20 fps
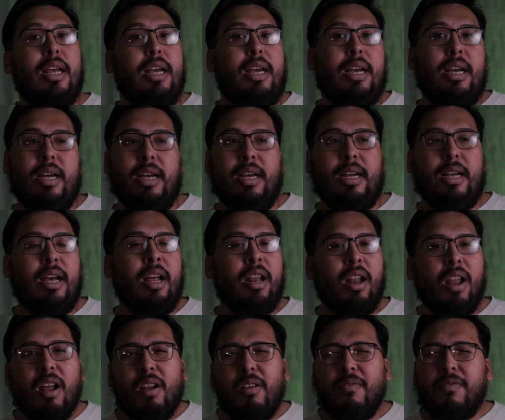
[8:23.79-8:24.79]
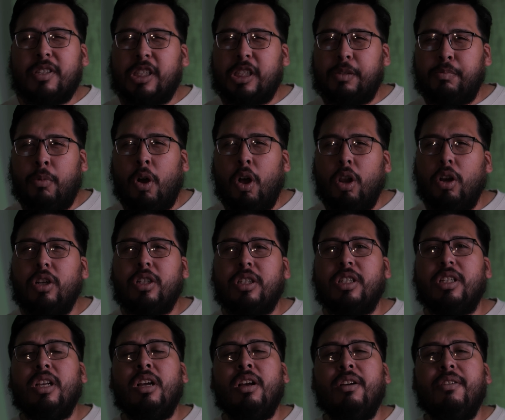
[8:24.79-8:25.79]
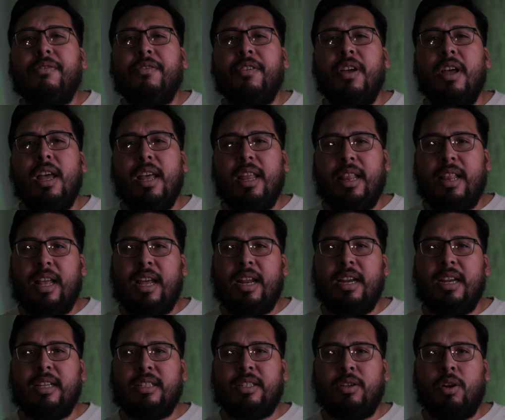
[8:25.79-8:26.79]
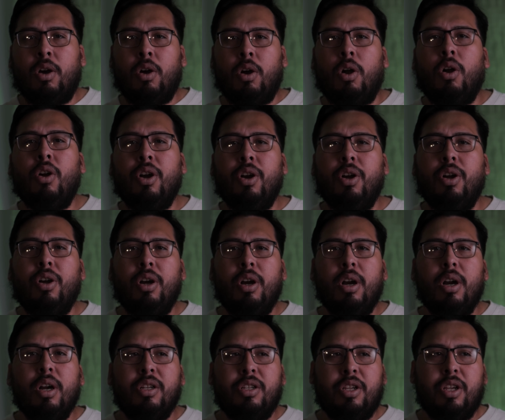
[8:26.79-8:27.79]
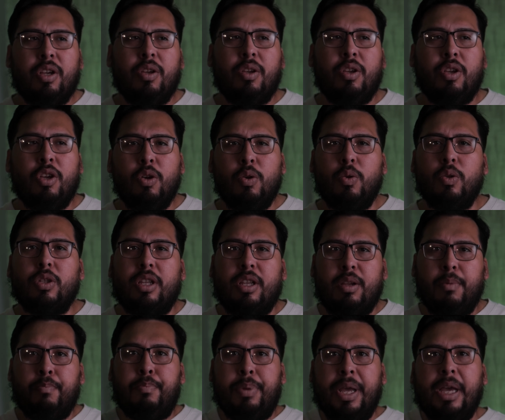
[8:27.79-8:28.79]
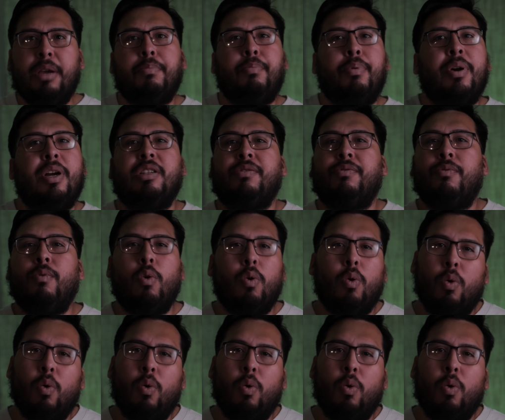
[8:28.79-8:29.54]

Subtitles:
a lot of smaller stuff that is harder to use the big press for,